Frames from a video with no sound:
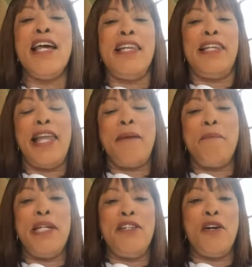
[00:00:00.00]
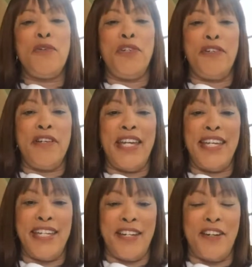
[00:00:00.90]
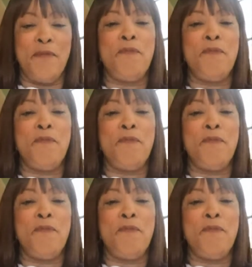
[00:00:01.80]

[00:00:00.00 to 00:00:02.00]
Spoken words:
Let me know you're here.